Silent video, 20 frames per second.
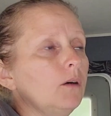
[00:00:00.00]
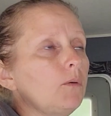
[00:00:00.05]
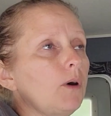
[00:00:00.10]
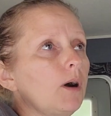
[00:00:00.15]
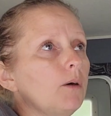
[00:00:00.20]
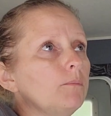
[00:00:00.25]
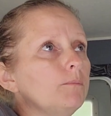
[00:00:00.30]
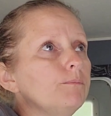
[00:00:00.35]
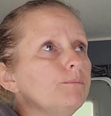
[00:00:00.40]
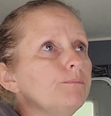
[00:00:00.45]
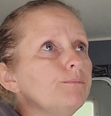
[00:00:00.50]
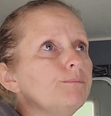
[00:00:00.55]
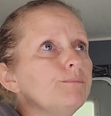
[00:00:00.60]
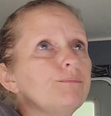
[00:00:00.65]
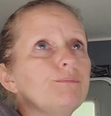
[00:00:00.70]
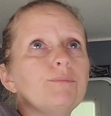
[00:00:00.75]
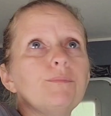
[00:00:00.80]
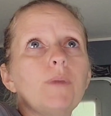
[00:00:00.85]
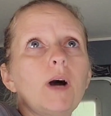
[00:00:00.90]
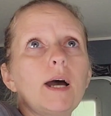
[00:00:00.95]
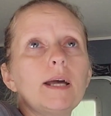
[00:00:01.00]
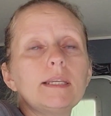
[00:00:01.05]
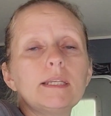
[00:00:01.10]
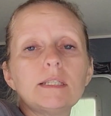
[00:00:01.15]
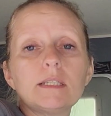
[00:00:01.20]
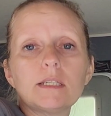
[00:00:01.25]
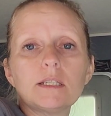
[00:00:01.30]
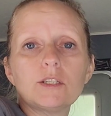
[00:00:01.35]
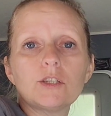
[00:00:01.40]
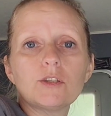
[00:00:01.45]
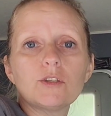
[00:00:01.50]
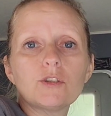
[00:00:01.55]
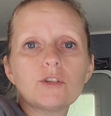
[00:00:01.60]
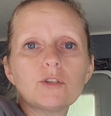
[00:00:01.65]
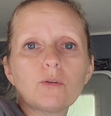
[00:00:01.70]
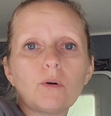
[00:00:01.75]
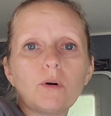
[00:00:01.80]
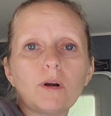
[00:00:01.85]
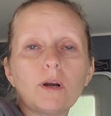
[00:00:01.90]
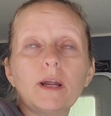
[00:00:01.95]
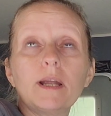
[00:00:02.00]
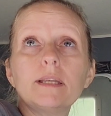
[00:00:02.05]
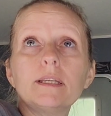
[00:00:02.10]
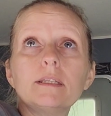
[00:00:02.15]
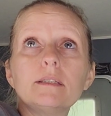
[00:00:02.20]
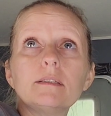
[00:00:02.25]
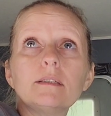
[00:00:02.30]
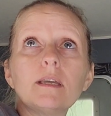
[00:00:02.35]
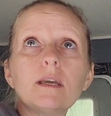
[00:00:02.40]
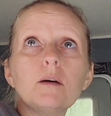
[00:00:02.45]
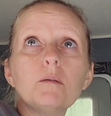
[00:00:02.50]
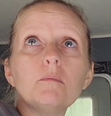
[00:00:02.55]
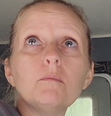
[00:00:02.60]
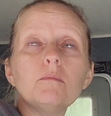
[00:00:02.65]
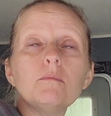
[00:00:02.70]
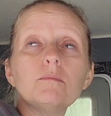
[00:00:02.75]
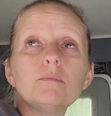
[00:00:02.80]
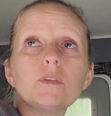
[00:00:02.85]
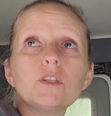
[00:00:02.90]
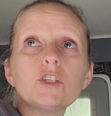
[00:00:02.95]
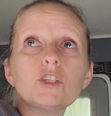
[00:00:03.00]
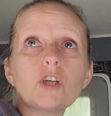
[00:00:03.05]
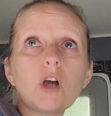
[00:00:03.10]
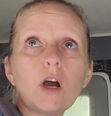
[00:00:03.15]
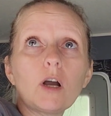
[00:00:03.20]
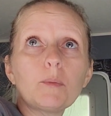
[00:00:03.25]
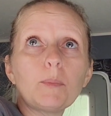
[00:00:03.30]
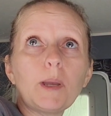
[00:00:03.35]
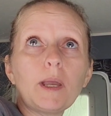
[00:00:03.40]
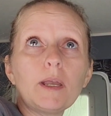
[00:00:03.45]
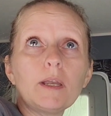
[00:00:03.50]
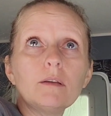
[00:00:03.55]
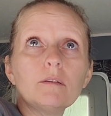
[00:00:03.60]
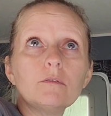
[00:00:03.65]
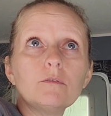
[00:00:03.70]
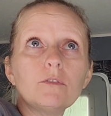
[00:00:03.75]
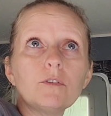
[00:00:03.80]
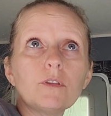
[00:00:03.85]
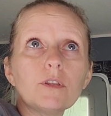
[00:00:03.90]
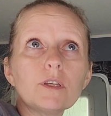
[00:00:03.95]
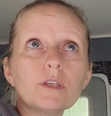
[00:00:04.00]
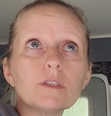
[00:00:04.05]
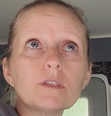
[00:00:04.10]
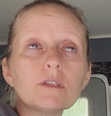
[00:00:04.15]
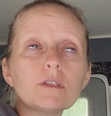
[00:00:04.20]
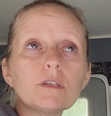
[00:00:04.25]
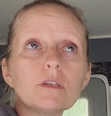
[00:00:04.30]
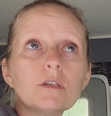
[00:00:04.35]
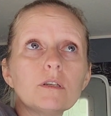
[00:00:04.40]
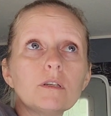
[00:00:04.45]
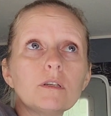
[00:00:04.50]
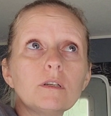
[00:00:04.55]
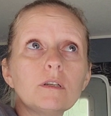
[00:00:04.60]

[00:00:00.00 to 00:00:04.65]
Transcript: Well, I need to get to the store. I need to get the chalk paint for this,